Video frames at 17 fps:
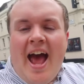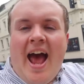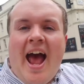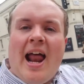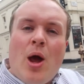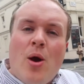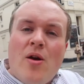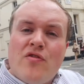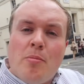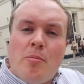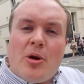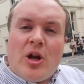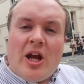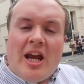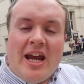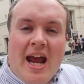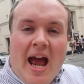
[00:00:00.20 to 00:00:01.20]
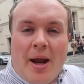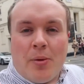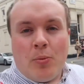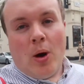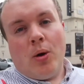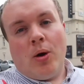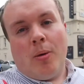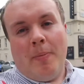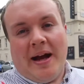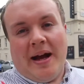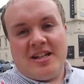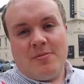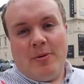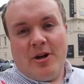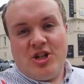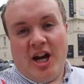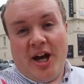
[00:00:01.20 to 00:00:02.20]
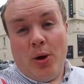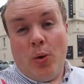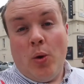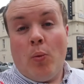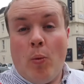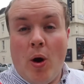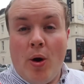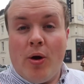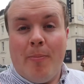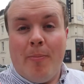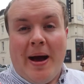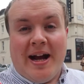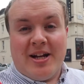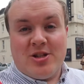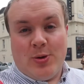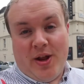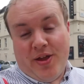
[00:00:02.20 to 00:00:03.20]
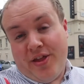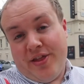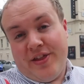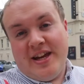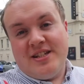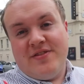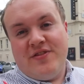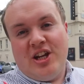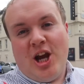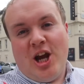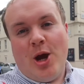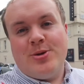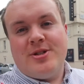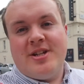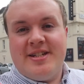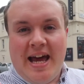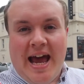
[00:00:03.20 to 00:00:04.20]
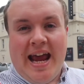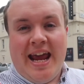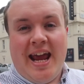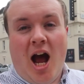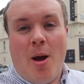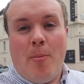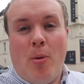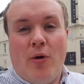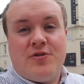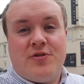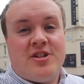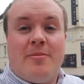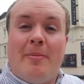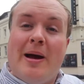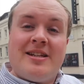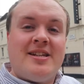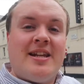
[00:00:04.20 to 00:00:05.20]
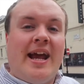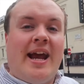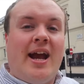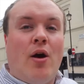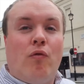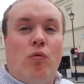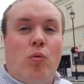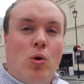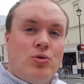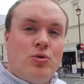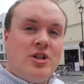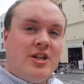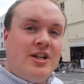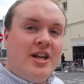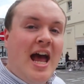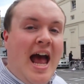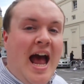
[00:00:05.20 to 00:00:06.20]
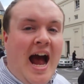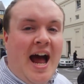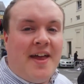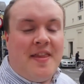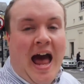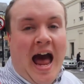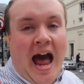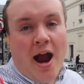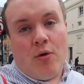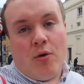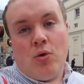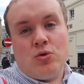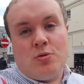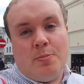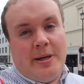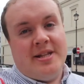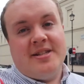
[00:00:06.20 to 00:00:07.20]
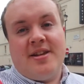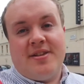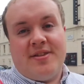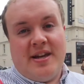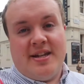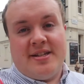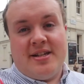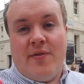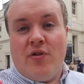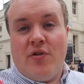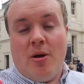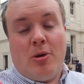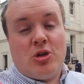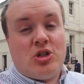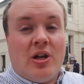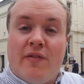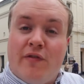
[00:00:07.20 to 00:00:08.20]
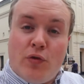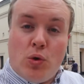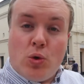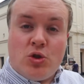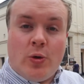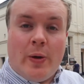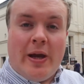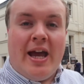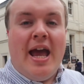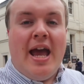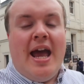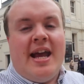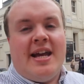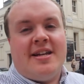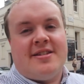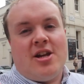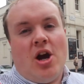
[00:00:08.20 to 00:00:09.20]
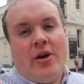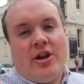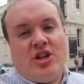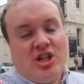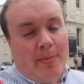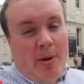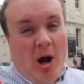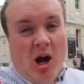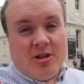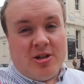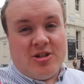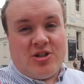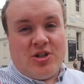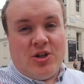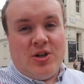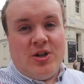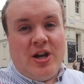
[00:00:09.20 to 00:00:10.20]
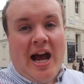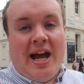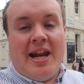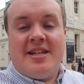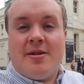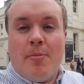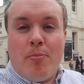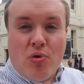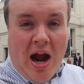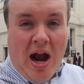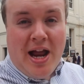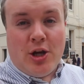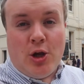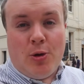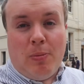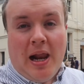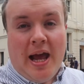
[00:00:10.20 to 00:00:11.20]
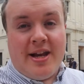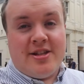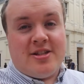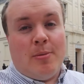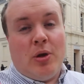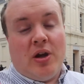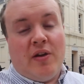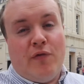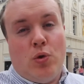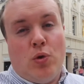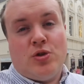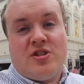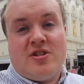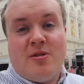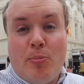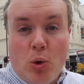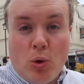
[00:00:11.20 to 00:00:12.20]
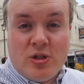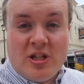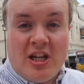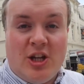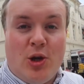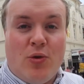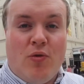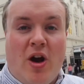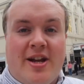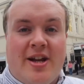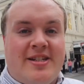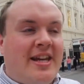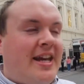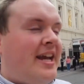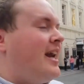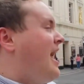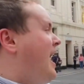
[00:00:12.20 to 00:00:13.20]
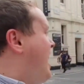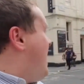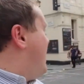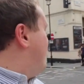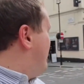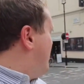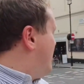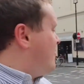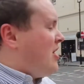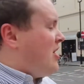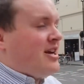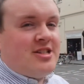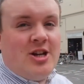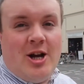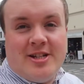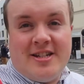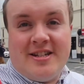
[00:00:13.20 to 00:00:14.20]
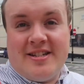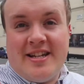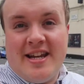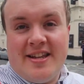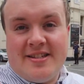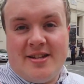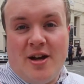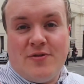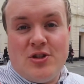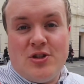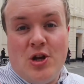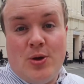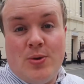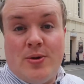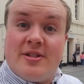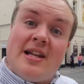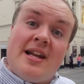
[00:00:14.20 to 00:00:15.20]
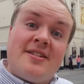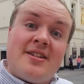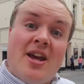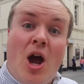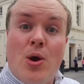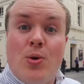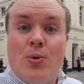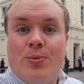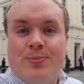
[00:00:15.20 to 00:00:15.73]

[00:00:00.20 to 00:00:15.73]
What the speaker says: Hello everybody and welcome back to my channel and welcome back to another theatre video. Today I'm off to the matinee of Walden at the Harold Pinter Theatre. I'm very much looking forward to it. It's starring Gemma Arterton and it's a brand new play, so I'm looking forward to supporting new writing. I'm very, very excited to see it this afternoon, so let's go.